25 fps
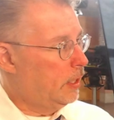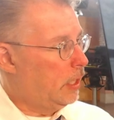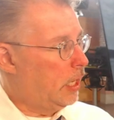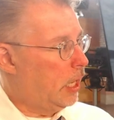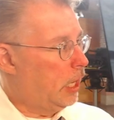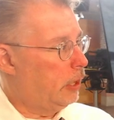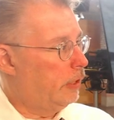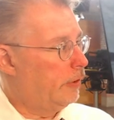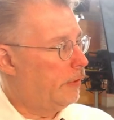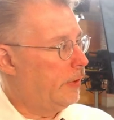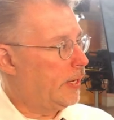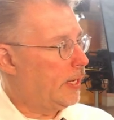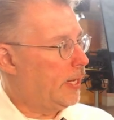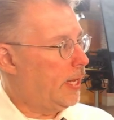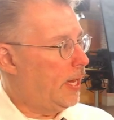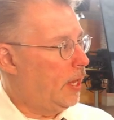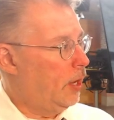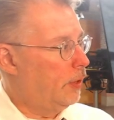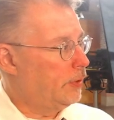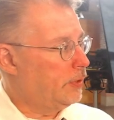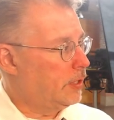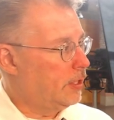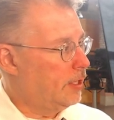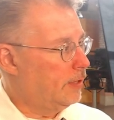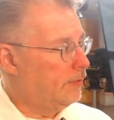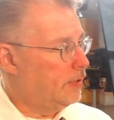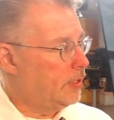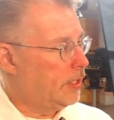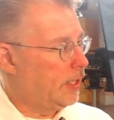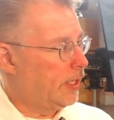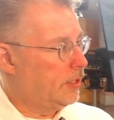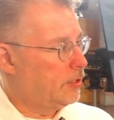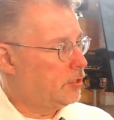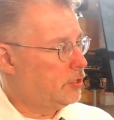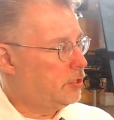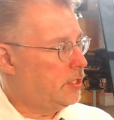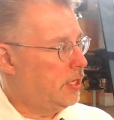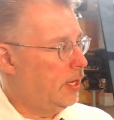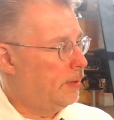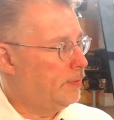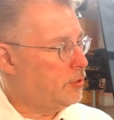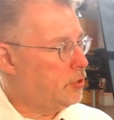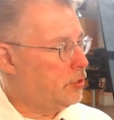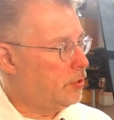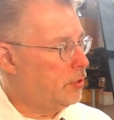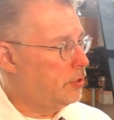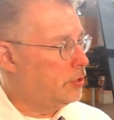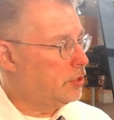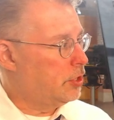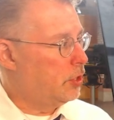clearing out, giving us
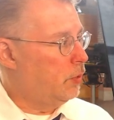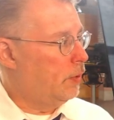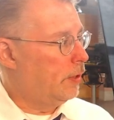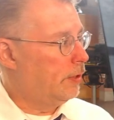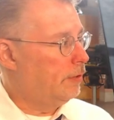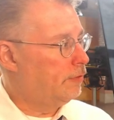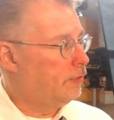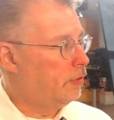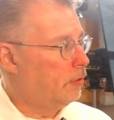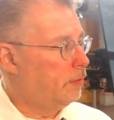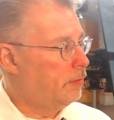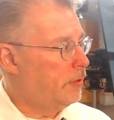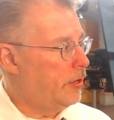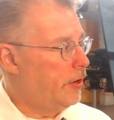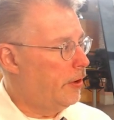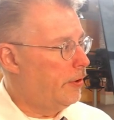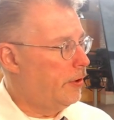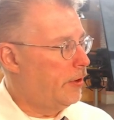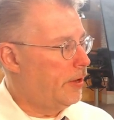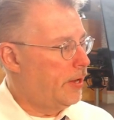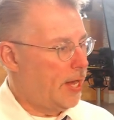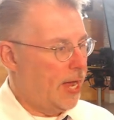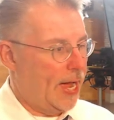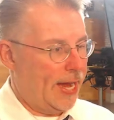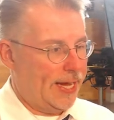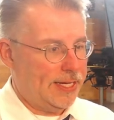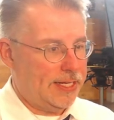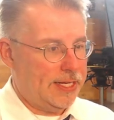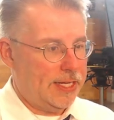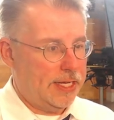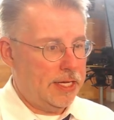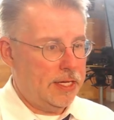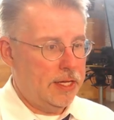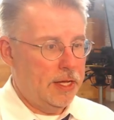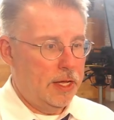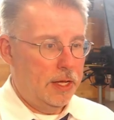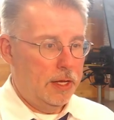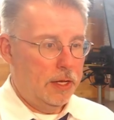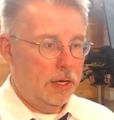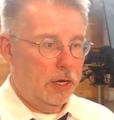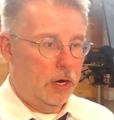temperatures going from near 90